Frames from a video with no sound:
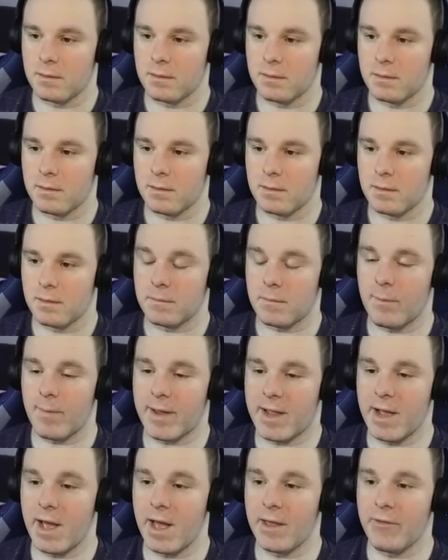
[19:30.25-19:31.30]
Hammy. Oh my
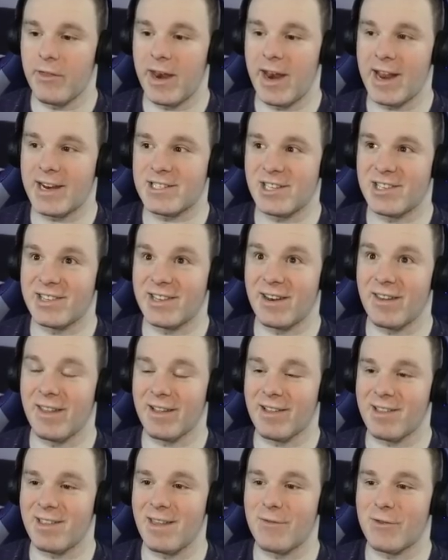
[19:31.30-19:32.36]
god, that actually sounded
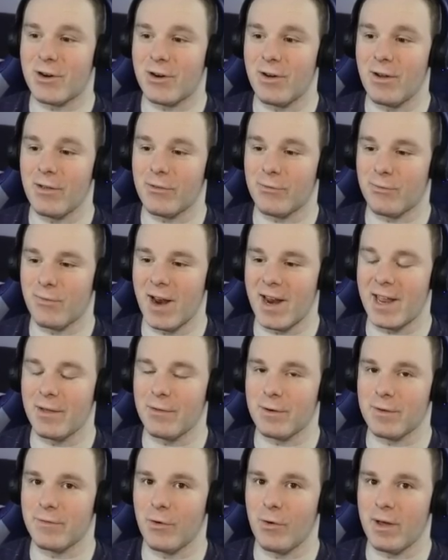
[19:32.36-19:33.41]
like Steve Carell's
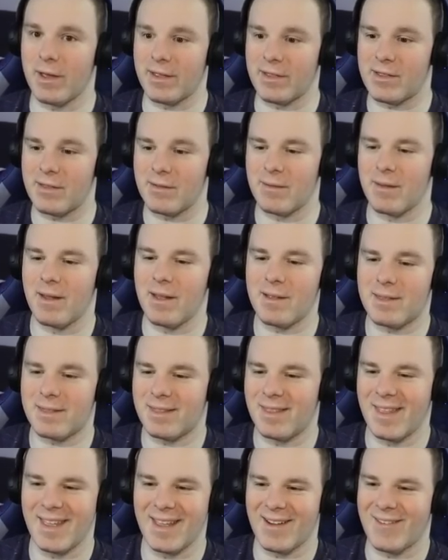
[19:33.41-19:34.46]
regular voice.
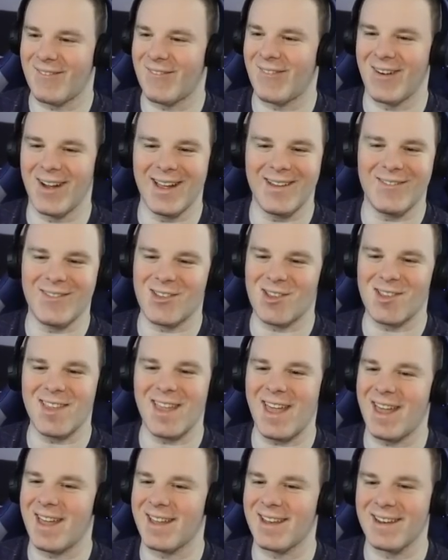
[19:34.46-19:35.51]
Like, what was
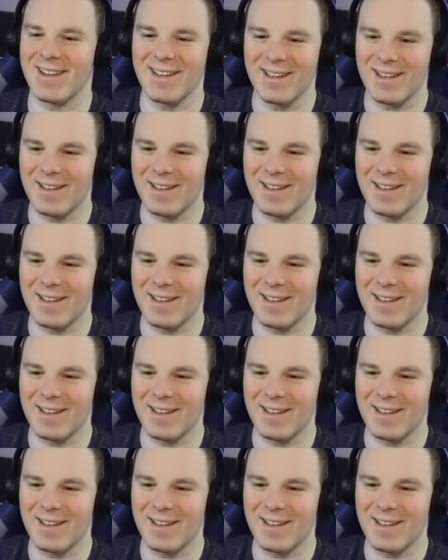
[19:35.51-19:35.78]
that?